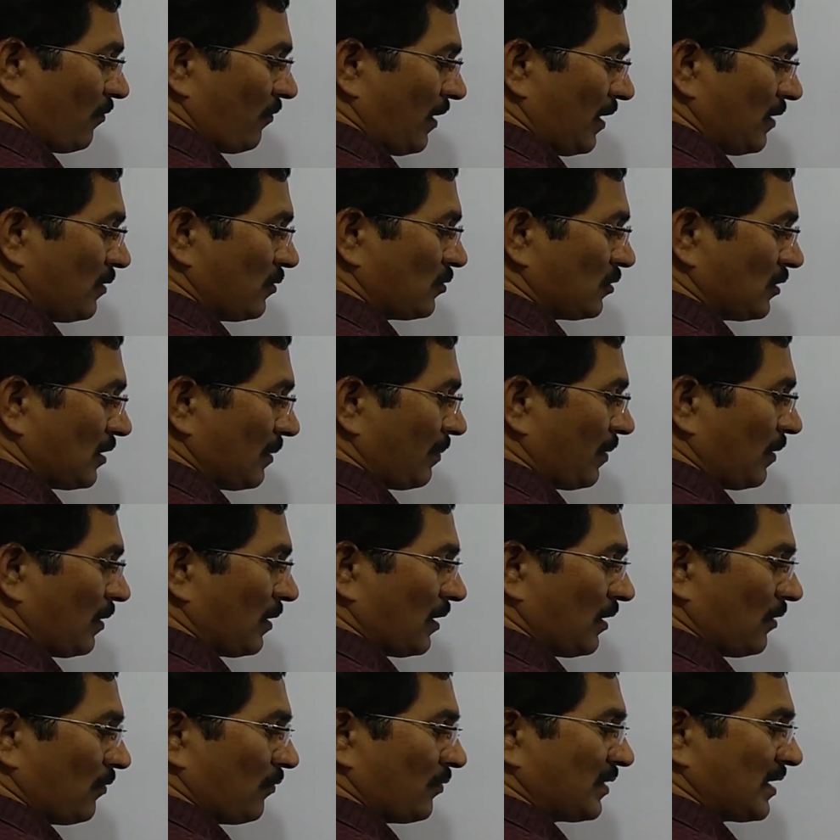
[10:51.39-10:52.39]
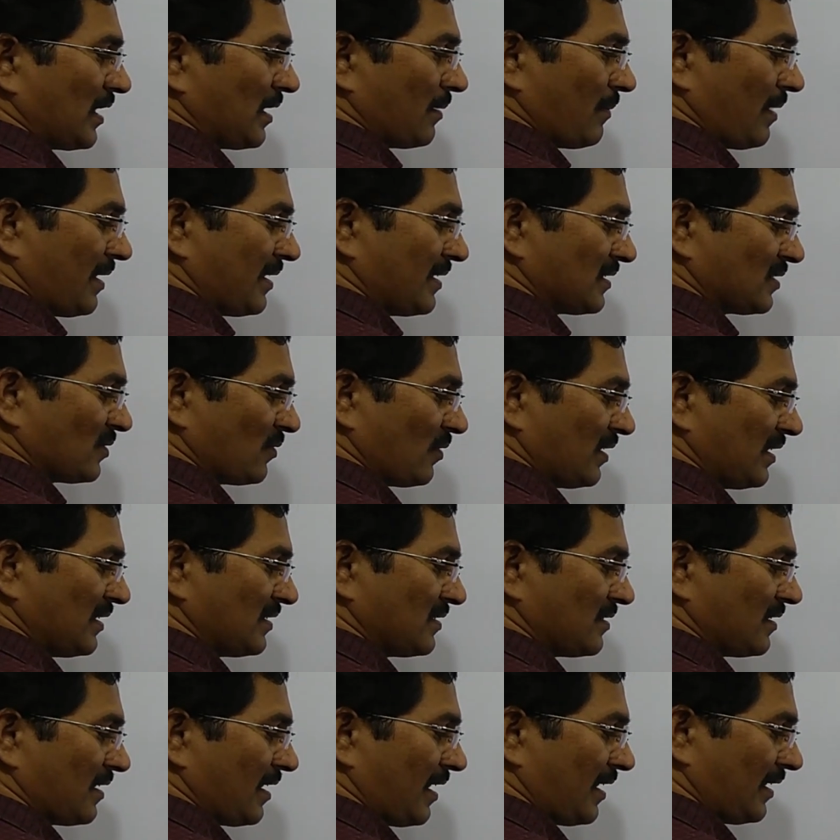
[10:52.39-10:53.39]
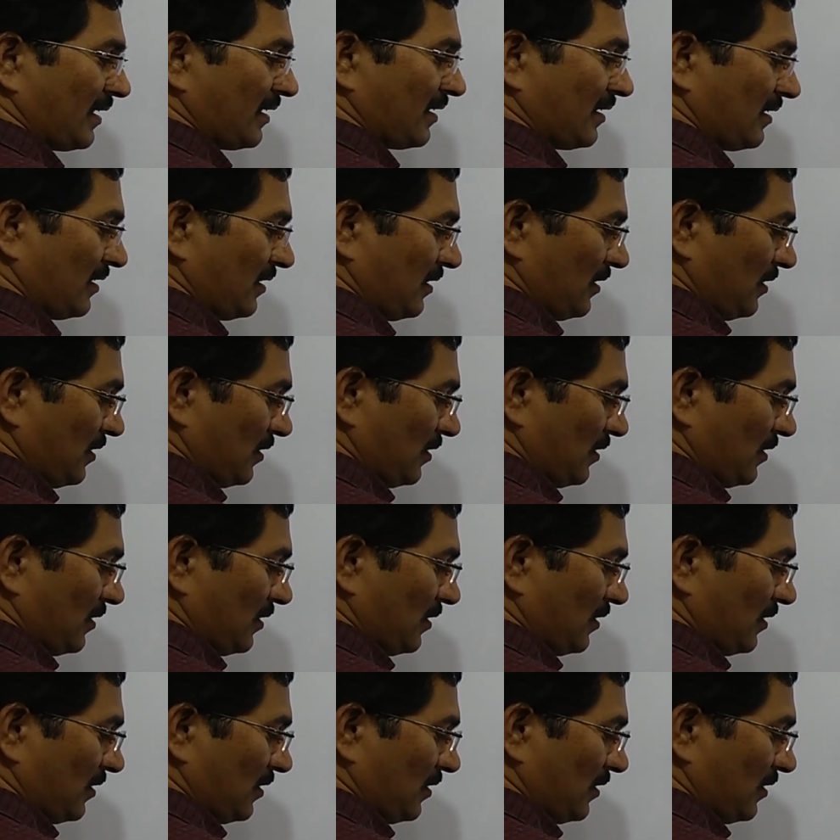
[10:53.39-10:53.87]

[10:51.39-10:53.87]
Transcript: 5 to the power of 10 minus 1 is 9.